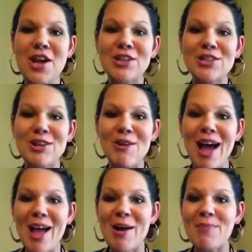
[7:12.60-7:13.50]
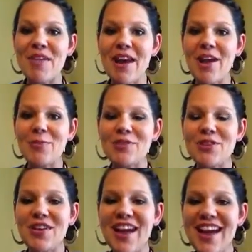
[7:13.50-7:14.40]
So I hope that helps
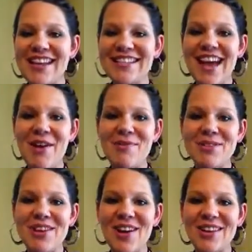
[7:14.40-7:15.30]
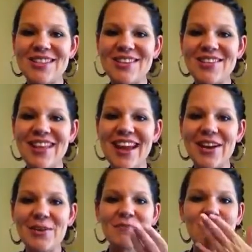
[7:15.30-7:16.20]
you guys. I will talk to you
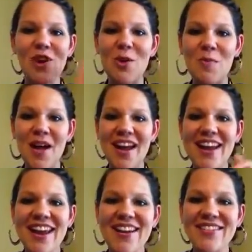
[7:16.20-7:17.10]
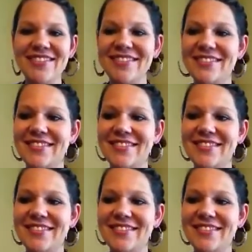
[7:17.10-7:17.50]
later. Bye now.